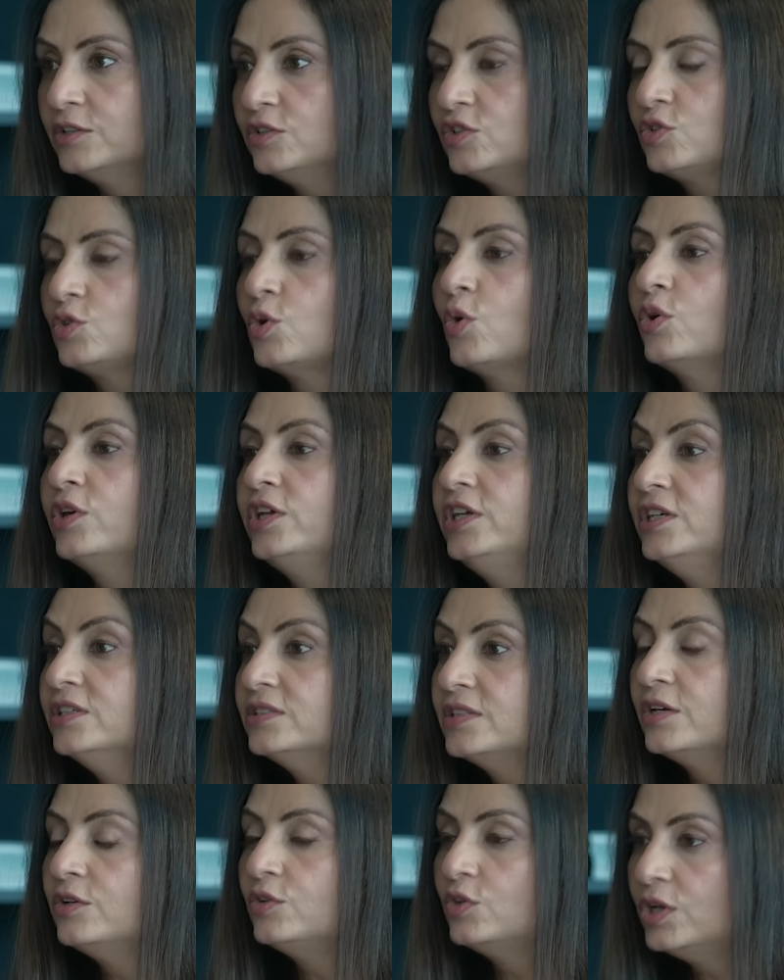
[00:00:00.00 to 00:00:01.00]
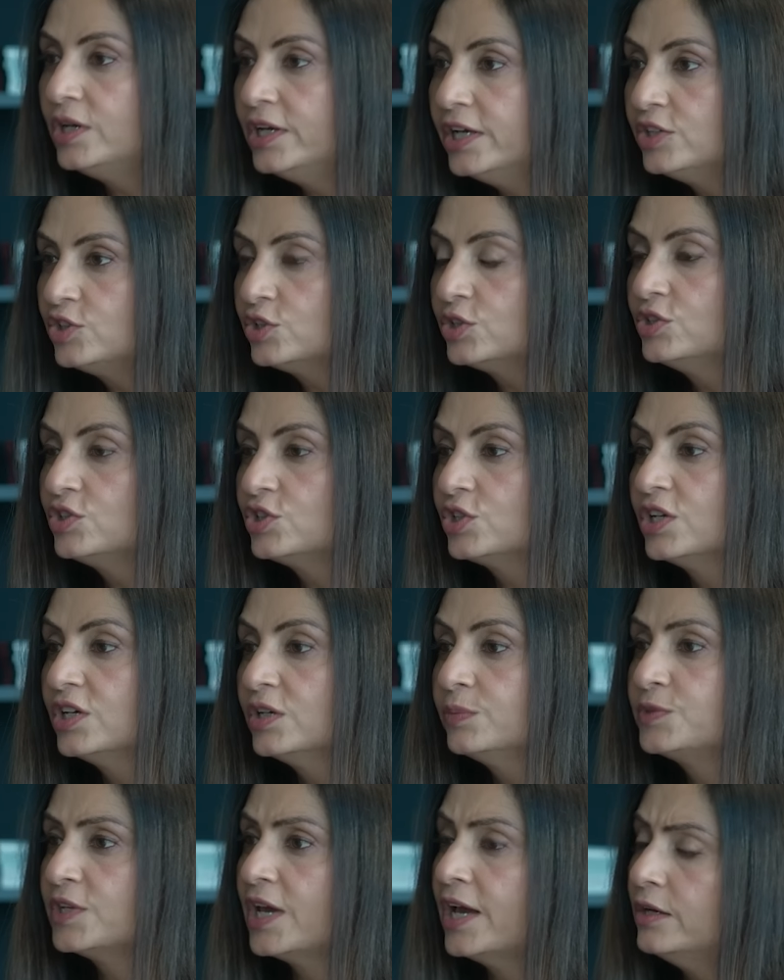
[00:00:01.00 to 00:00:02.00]
and stories and
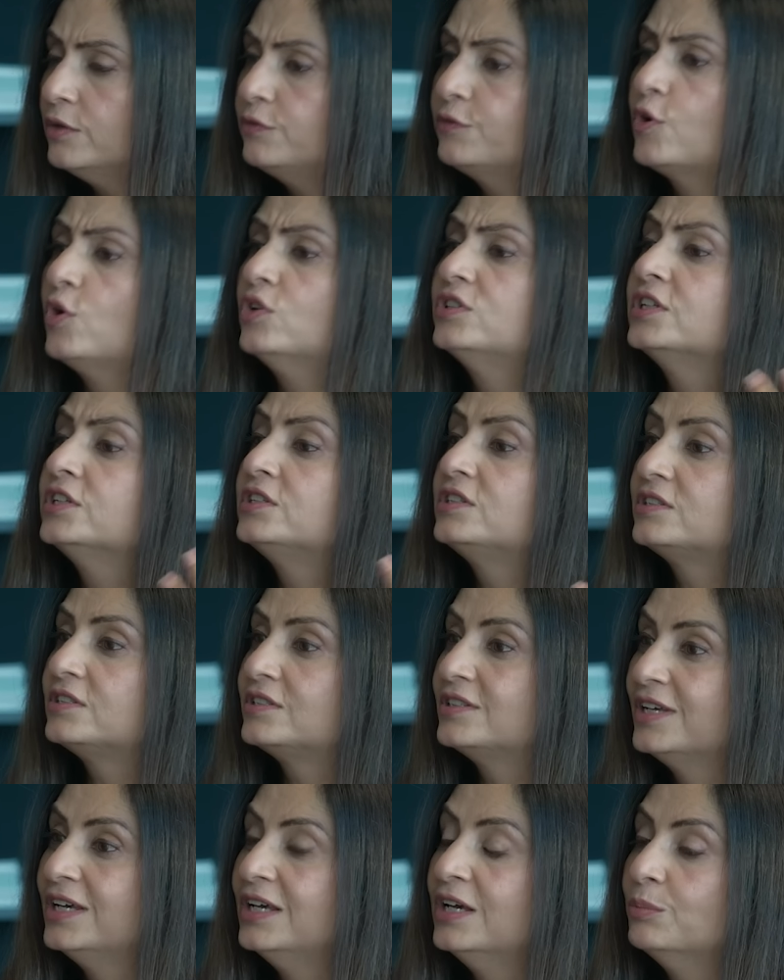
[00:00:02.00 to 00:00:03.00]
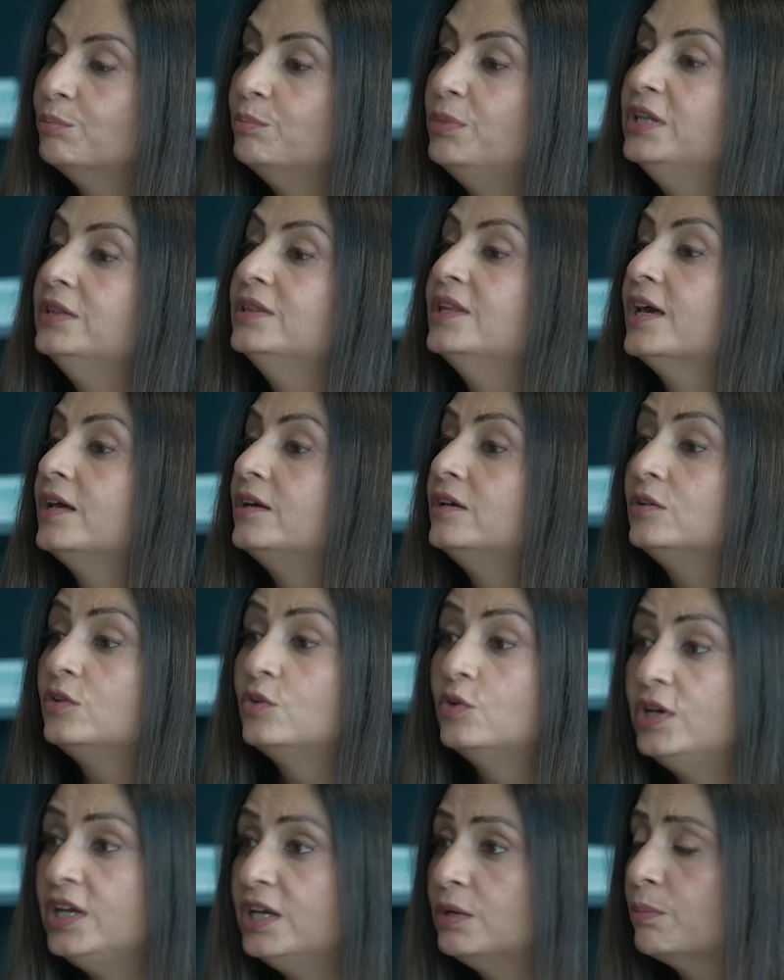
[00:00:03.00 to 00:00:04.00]
relationships. And of course, it's been there in
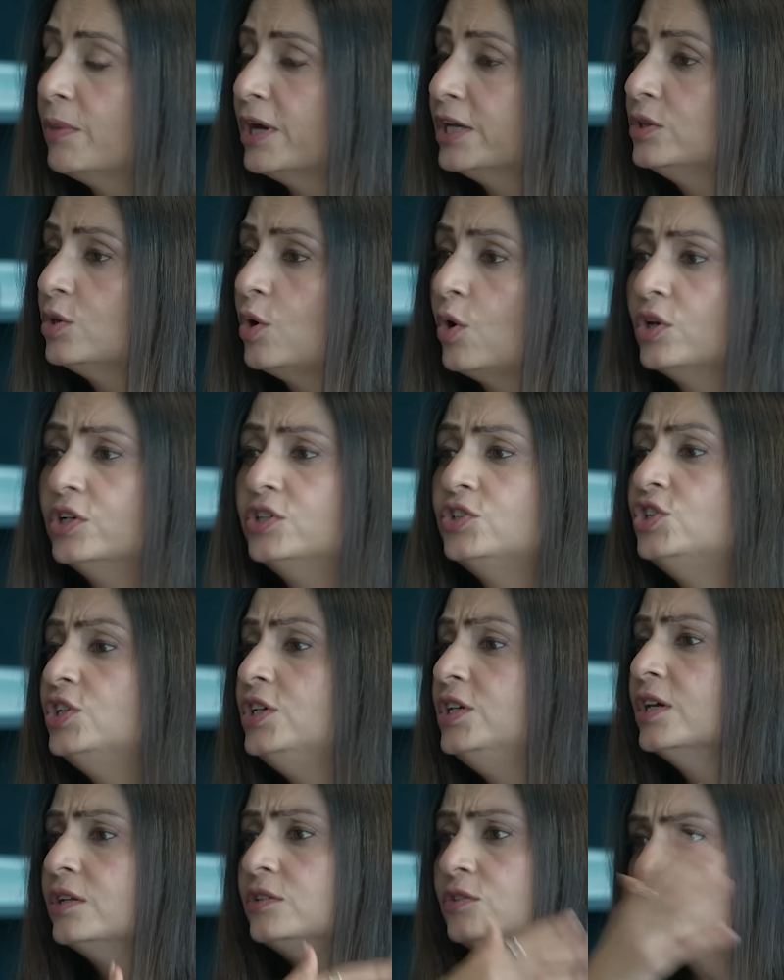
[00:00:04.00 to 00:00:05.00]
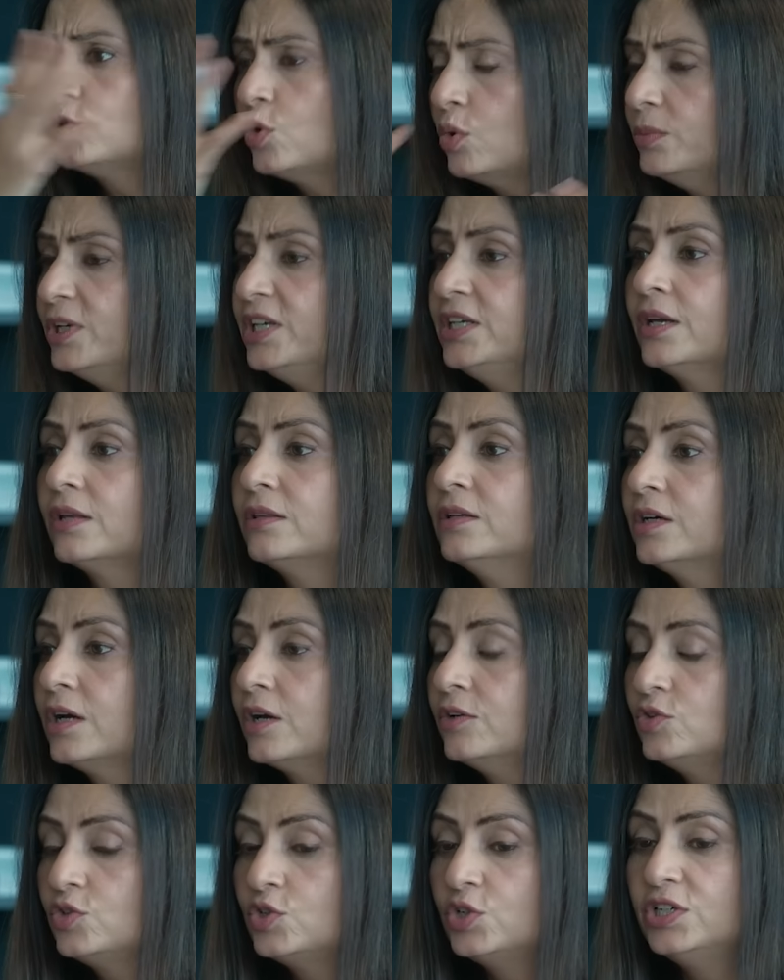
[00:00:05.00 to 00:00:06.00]
Greek mythology and so many other
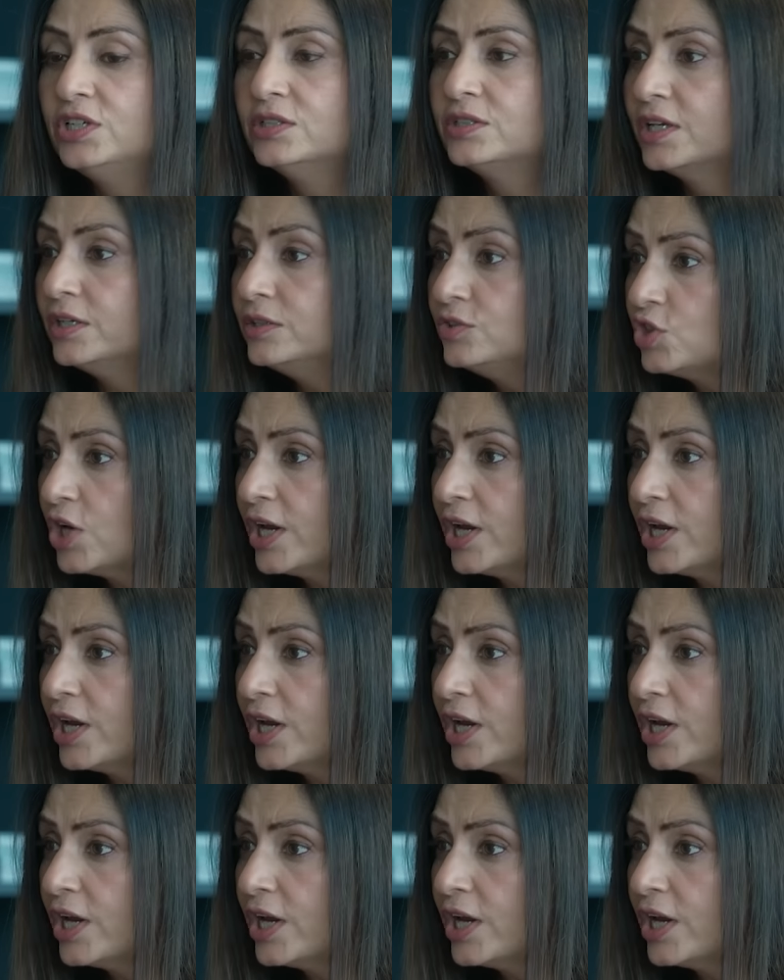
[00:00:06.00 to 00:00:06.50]
countries and